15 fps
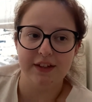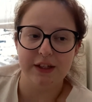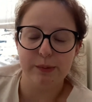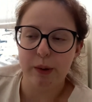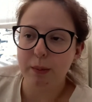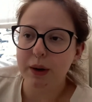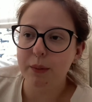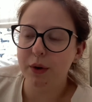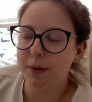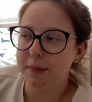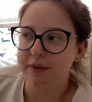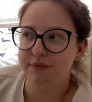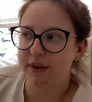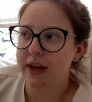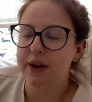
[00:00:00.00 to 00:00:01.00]
It's probably one of my
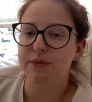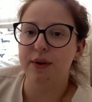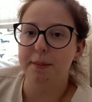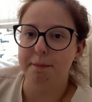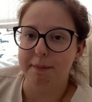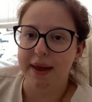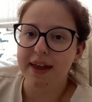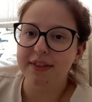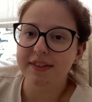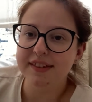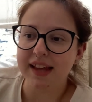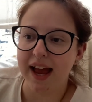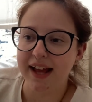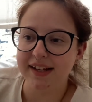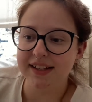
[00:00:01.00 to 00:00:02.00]
favourite myths,
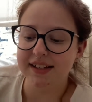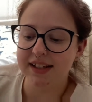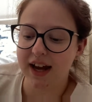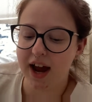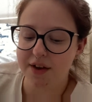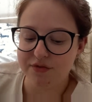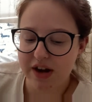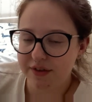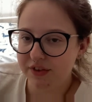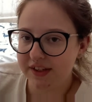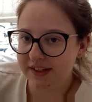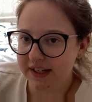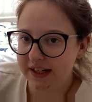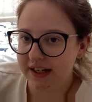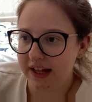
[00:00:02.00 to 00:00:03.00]
and I've never
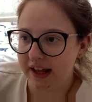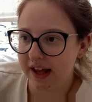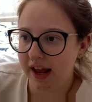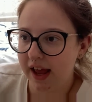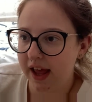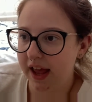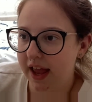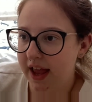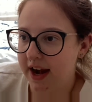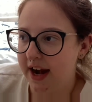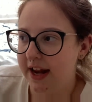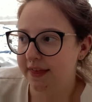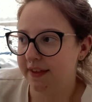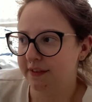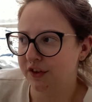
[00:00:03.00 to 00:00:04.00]
seen it in
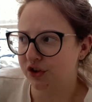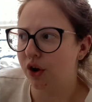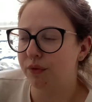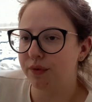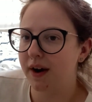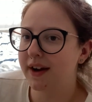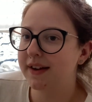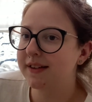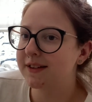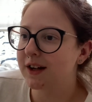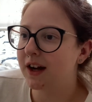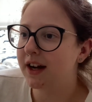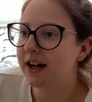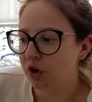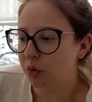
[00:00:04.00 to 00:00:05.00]
anything that's not
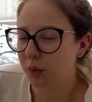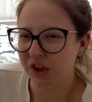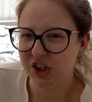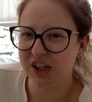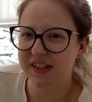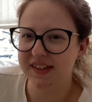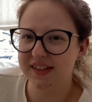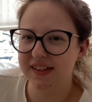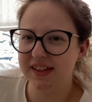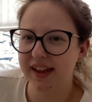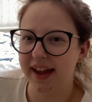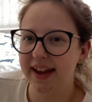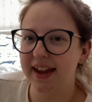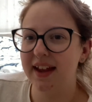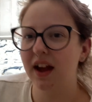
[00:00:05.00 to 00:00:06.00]
Frankenstein, which is
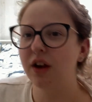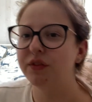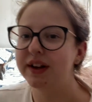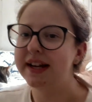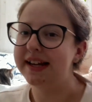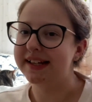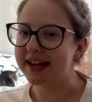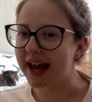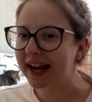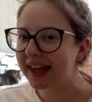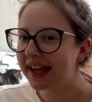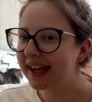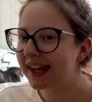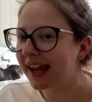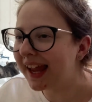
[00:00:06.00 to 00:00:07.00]
like a
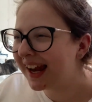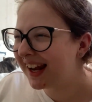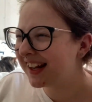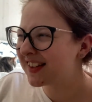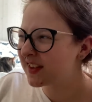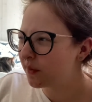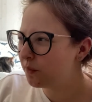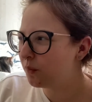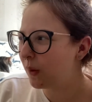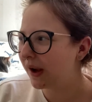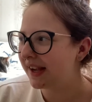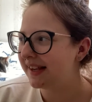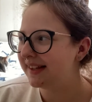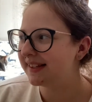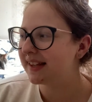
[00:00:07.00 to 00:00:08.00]
retelling in some
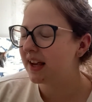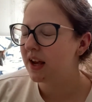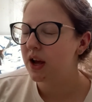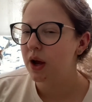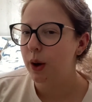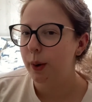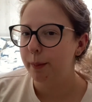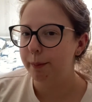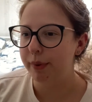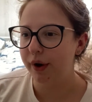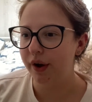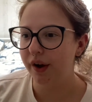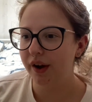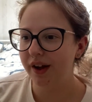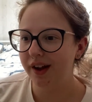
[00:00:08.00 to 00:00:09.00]
ways,
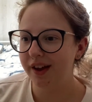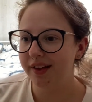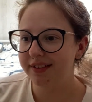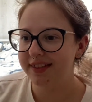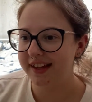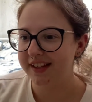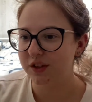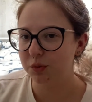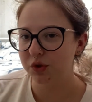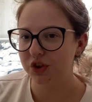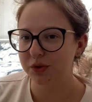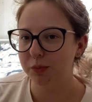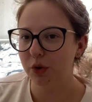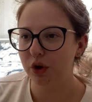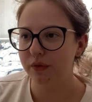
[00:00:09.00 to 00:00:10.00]
but this was
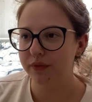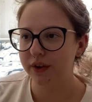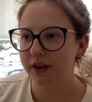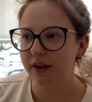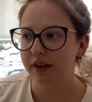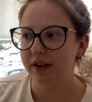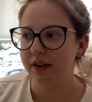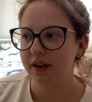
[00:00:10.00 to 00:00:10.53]
just more of a